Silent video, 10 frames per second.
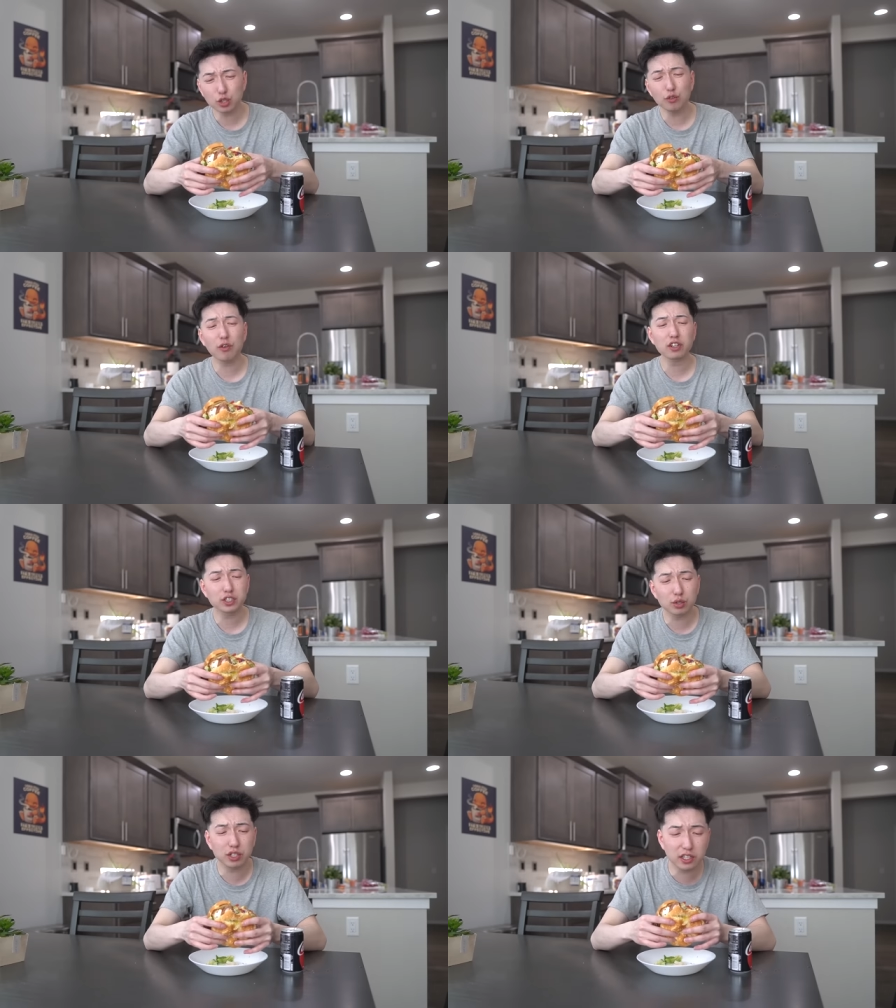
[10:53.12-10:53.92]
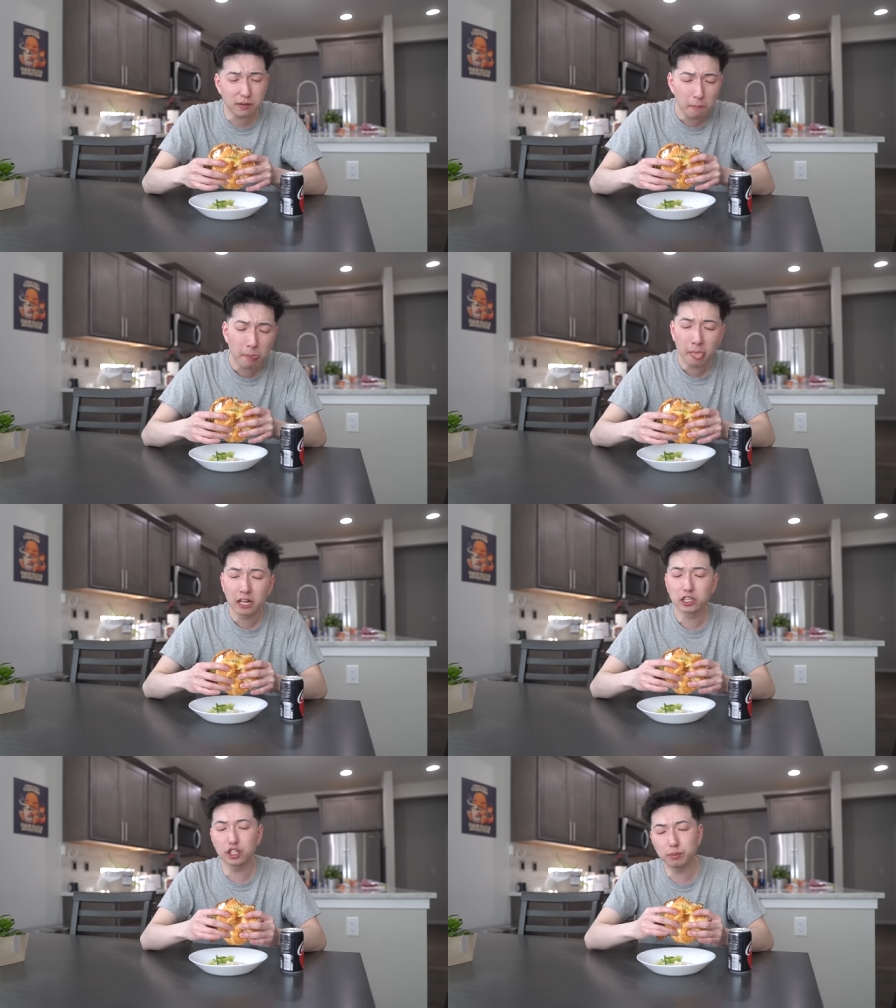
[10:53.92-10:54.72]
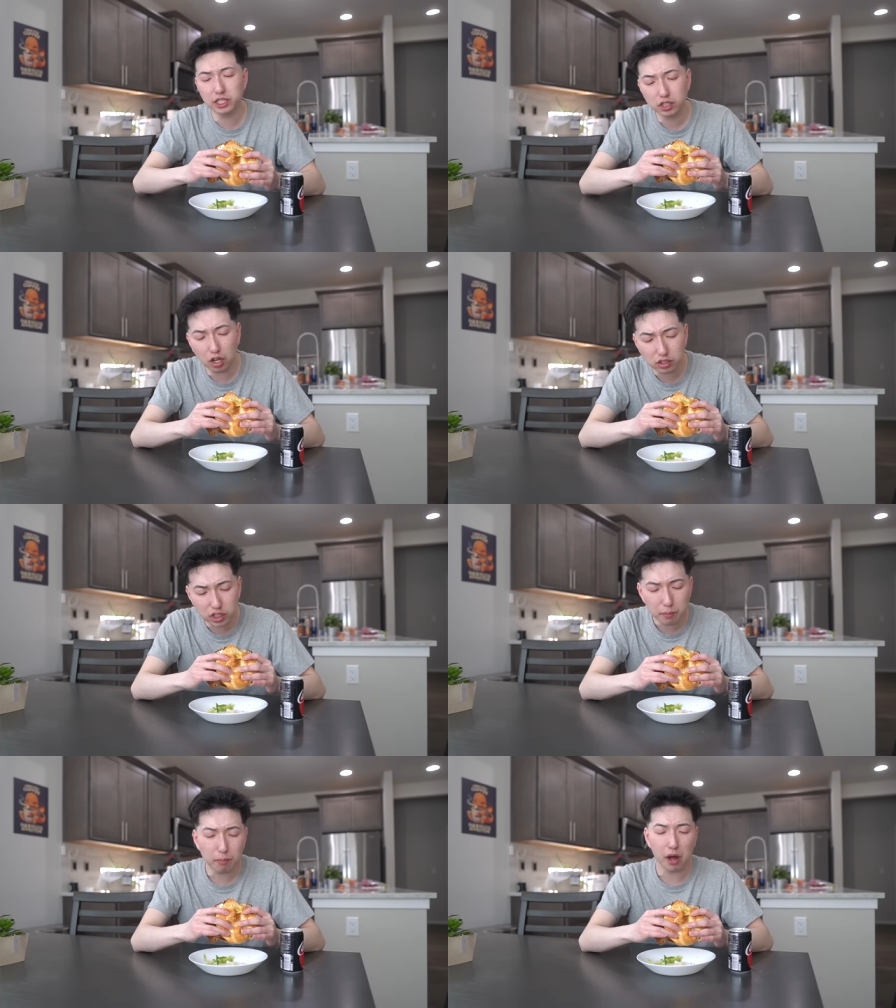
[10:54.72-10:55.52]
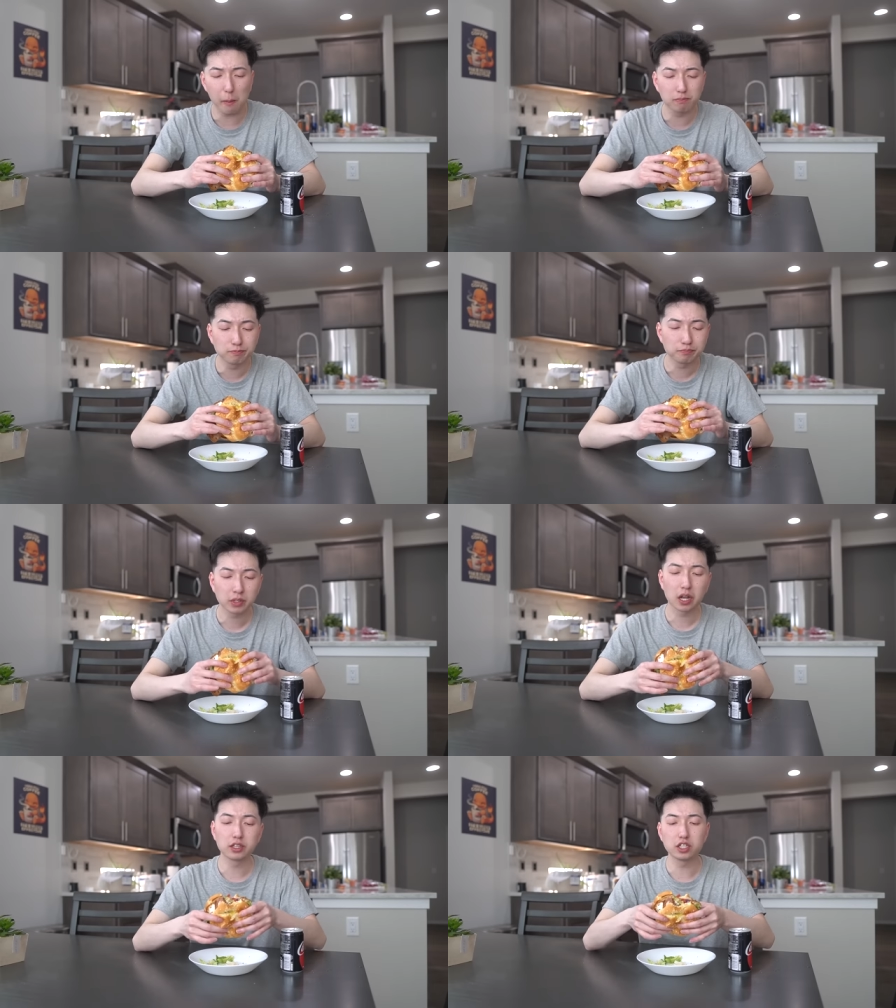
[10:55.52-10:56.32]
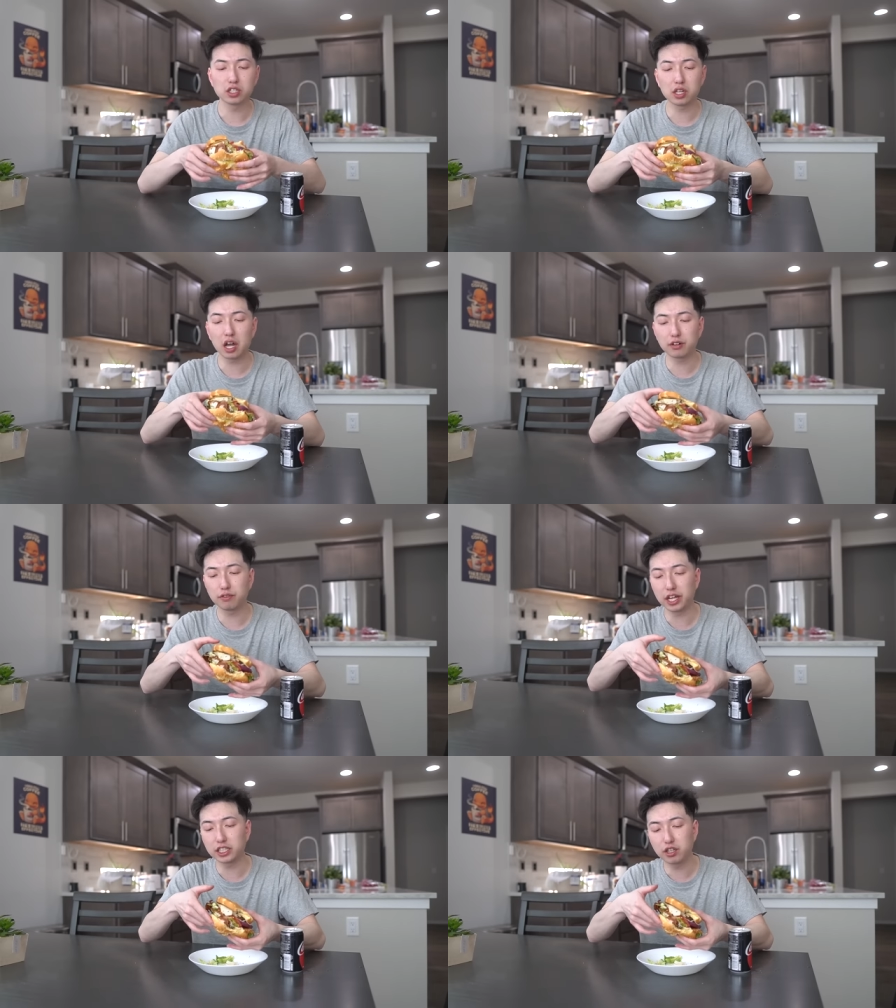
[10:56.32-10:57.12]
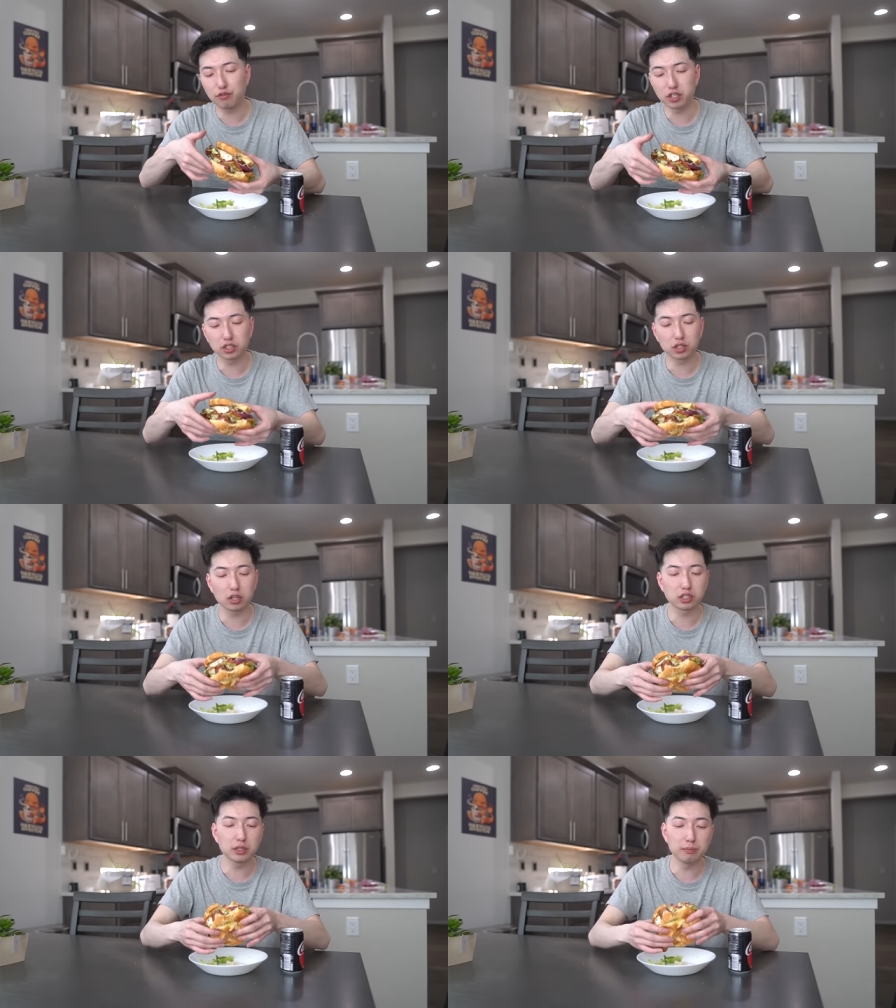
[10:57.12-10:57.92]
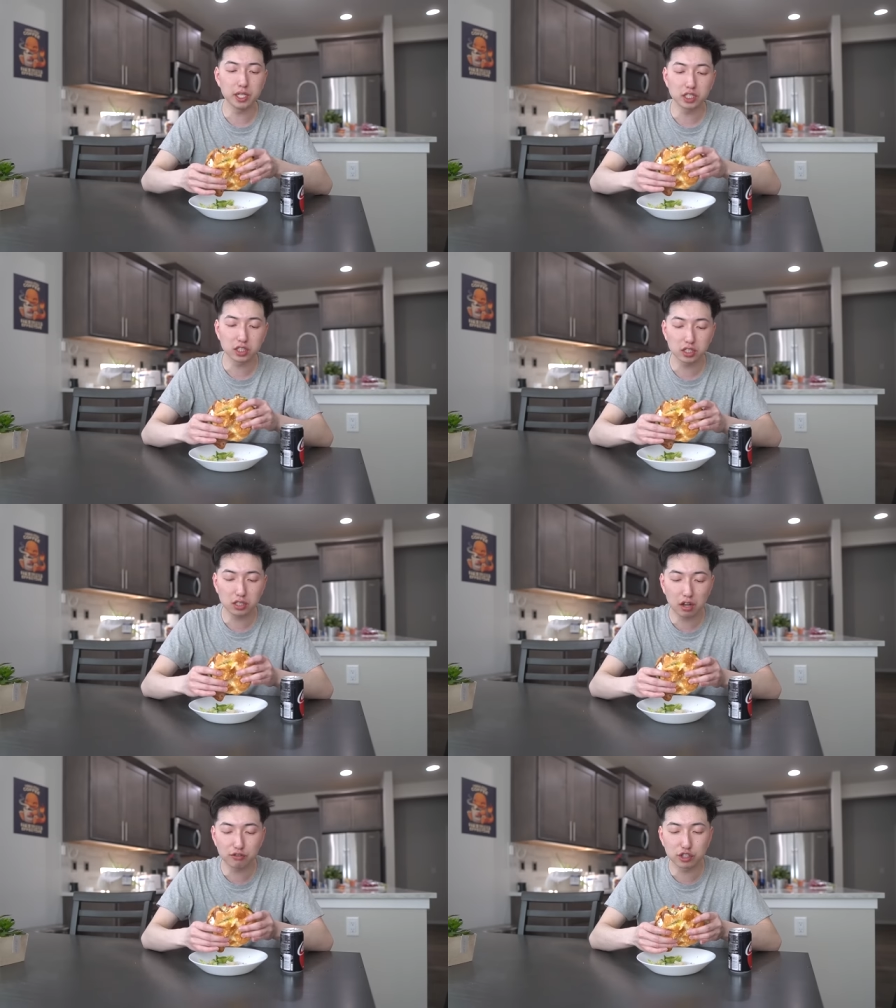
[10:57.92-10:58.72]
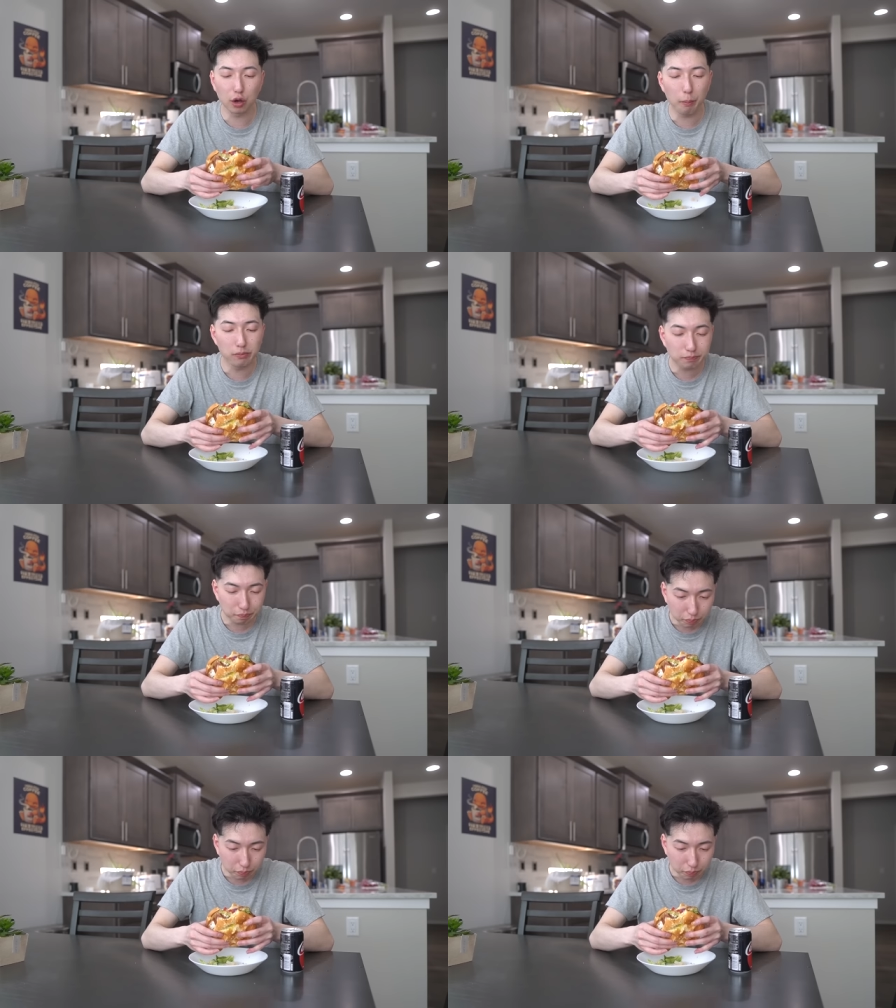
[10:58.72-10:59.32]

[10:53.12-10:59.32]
So far, so good. A little bit salty, but there's a lot of like different salty meats and stuff. So